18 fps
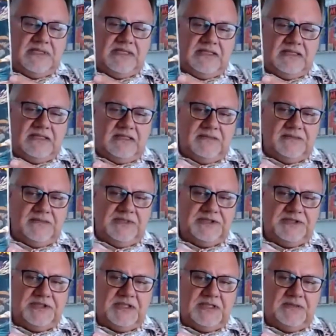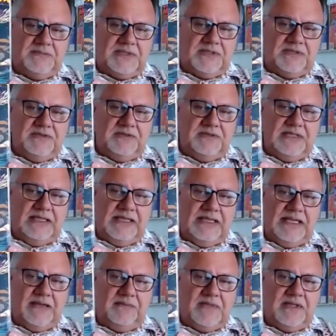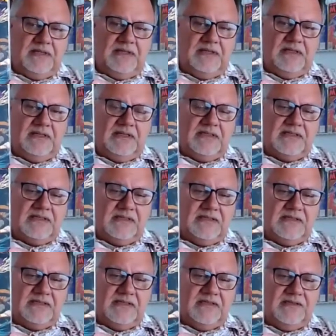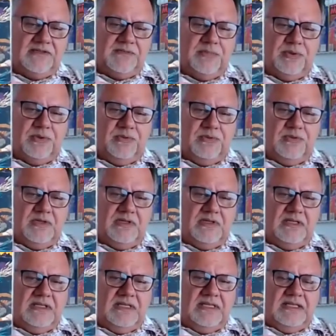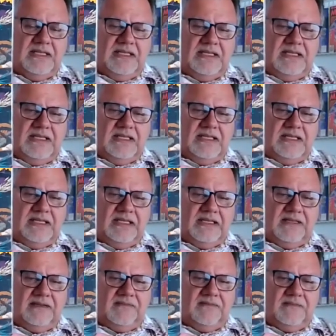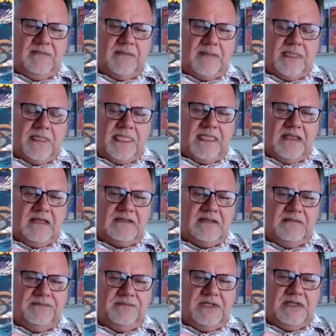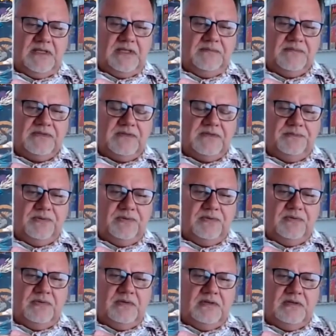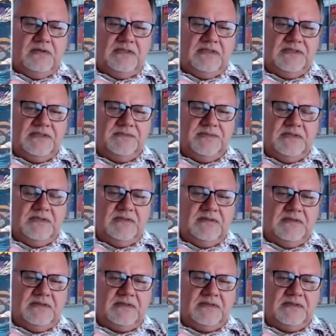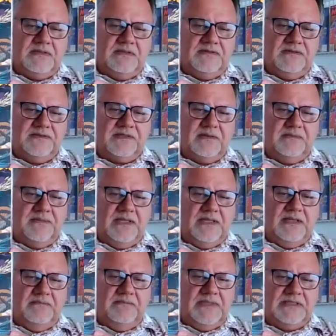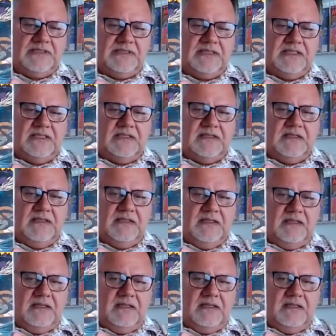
my comic shop. I took a gamble on it. It's listed as poor. And sometimes the poor is because there's something missing,